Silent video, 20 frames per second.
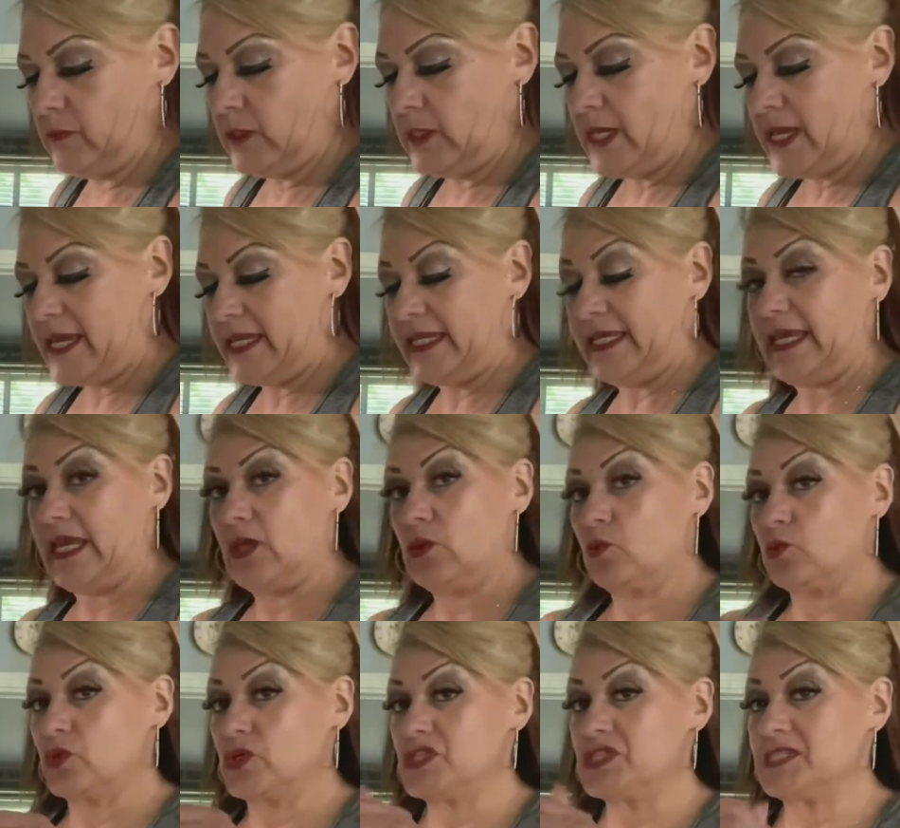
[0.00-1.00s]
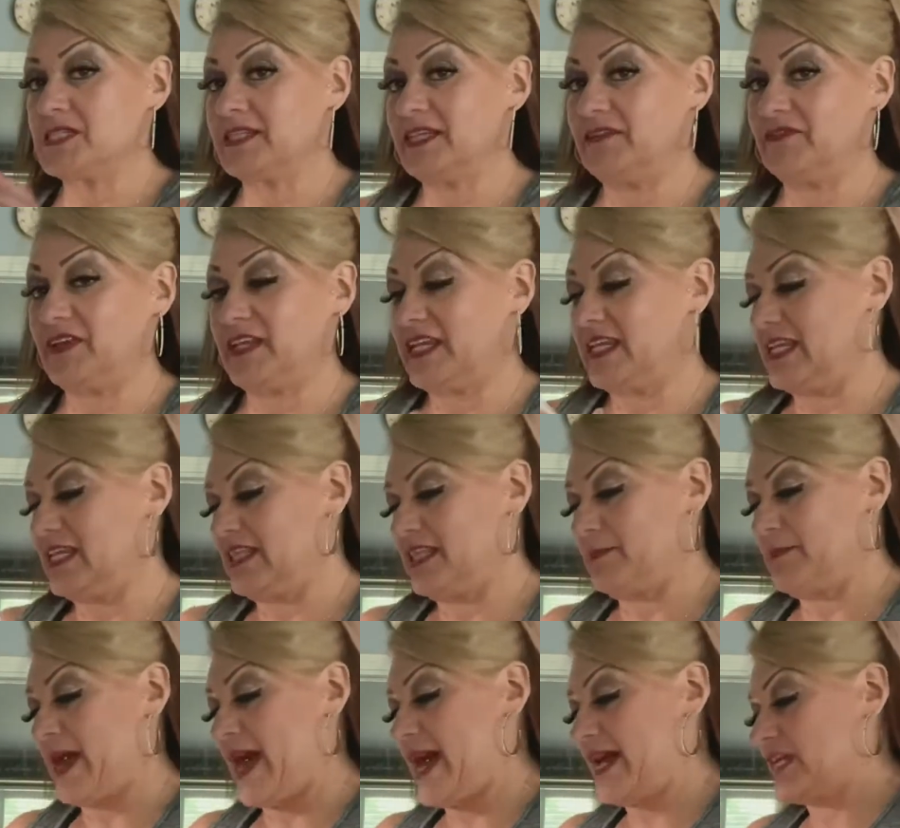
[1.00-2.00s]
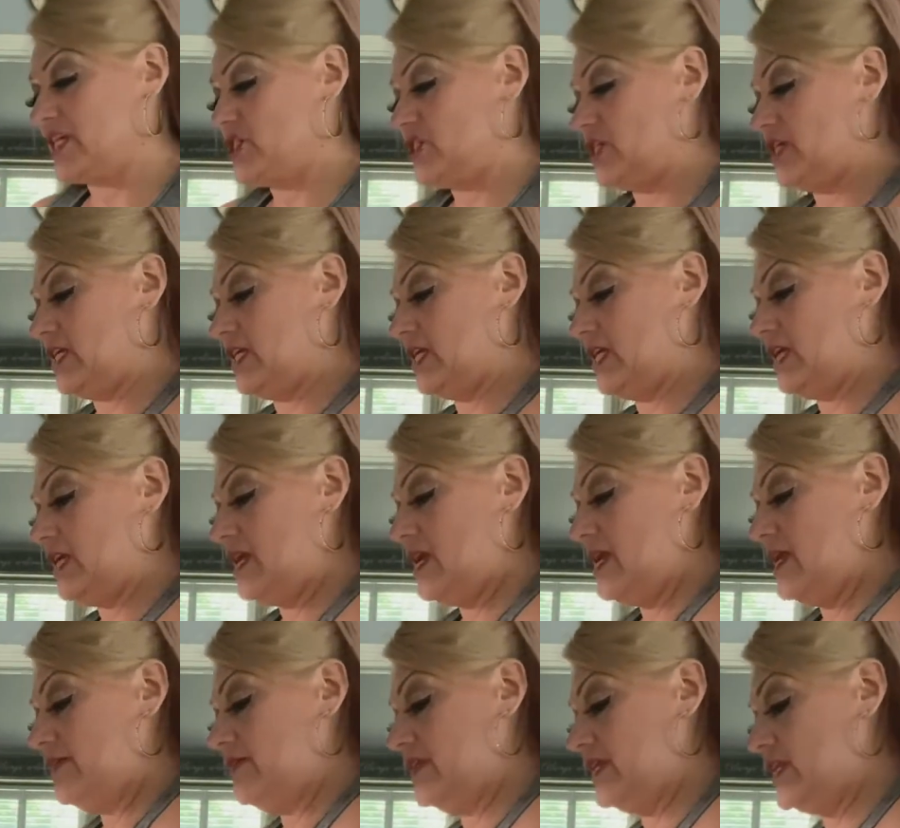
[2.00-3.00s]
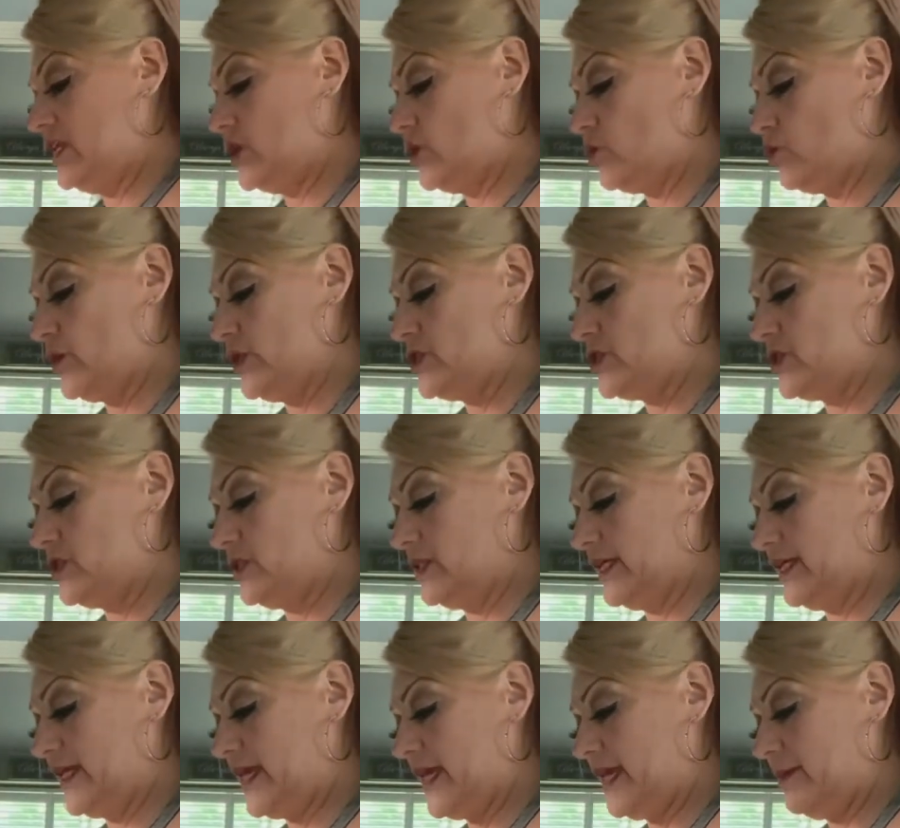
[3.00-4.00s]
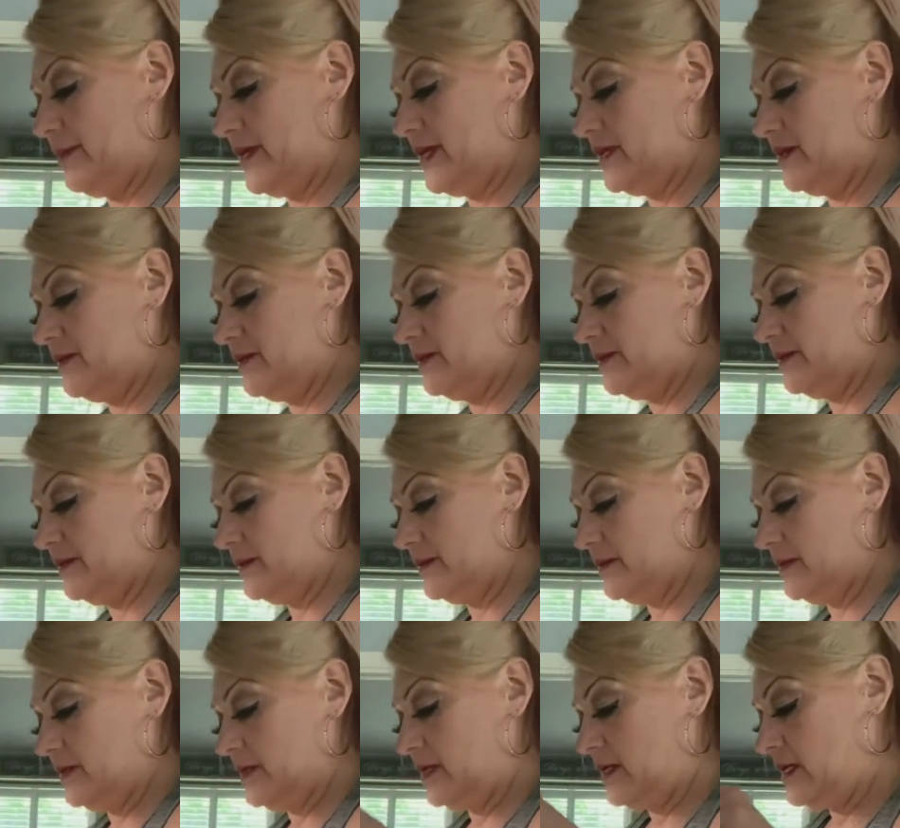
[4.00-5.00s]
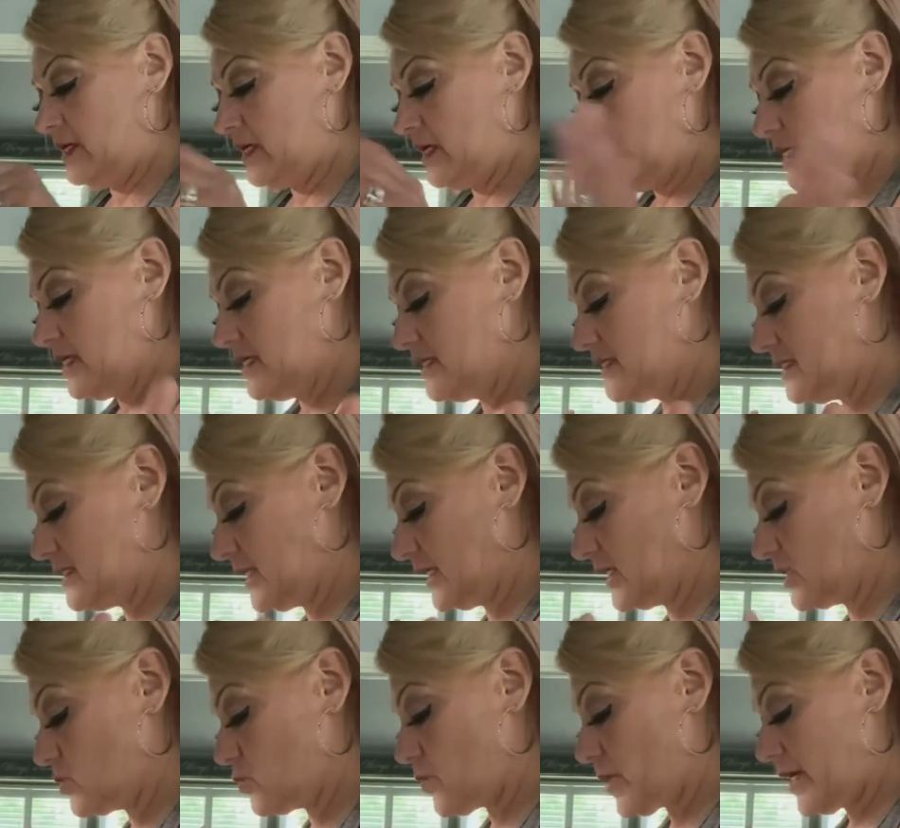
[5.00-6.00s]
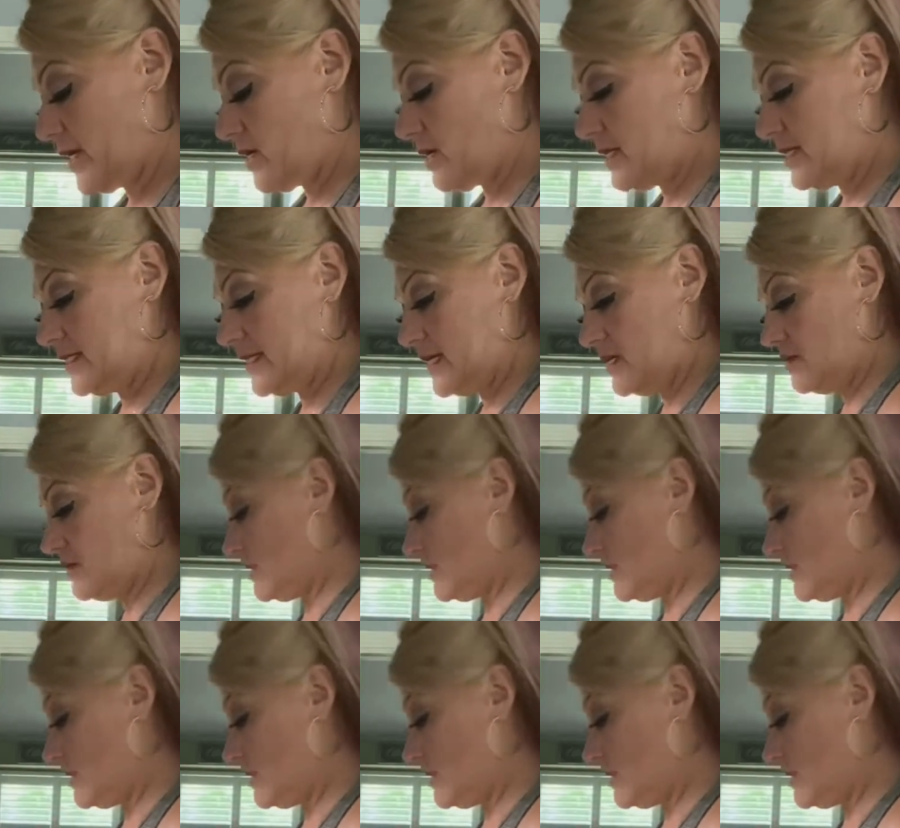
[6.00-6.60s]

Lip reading: And again, we're just leaving it in the packaging that it originally came in. Sinks right on down to the